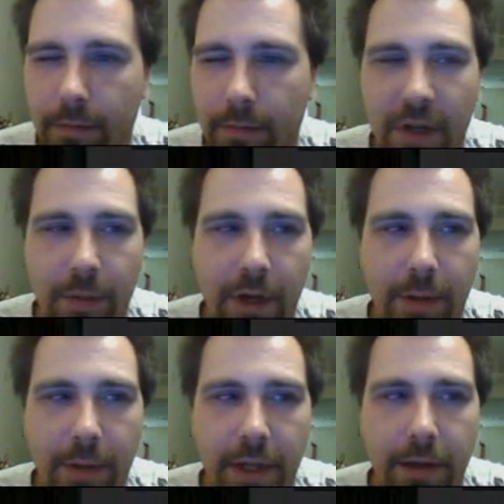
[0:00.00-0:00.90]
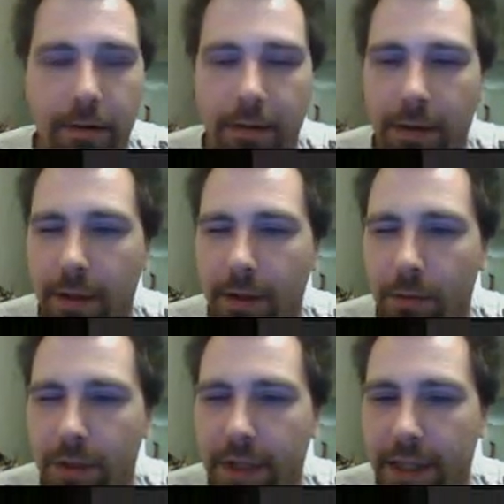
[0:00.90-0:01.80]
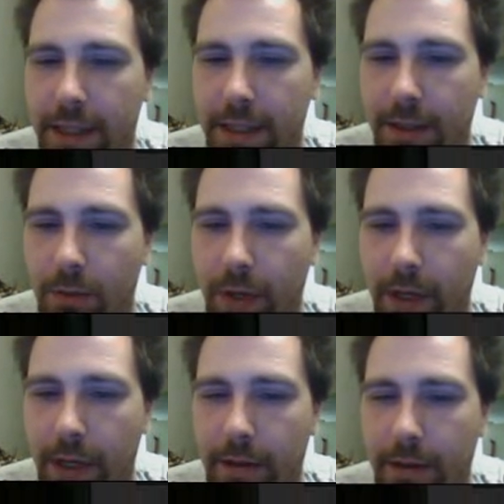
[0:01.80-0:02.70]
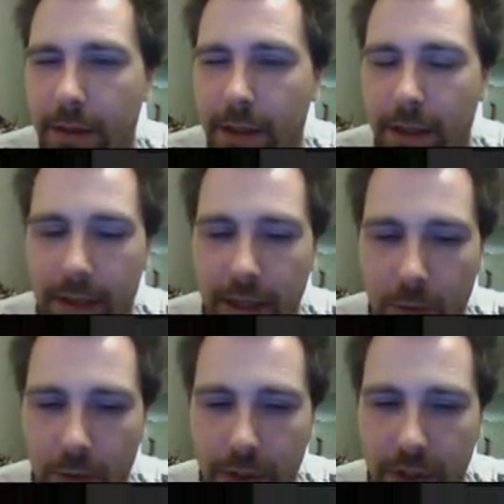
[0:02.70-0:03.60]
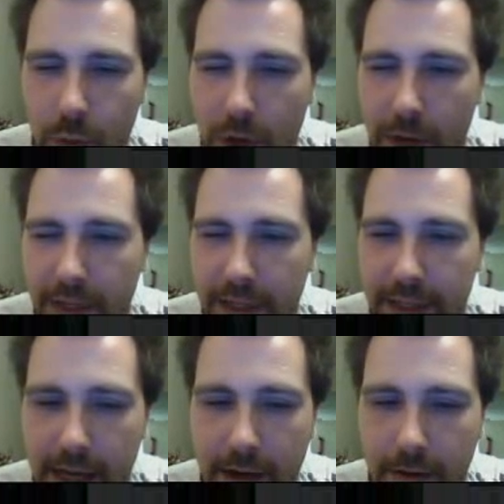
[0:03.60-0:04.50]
Come on, menu. We'll take that stick. Why not? And we're going to swap these out.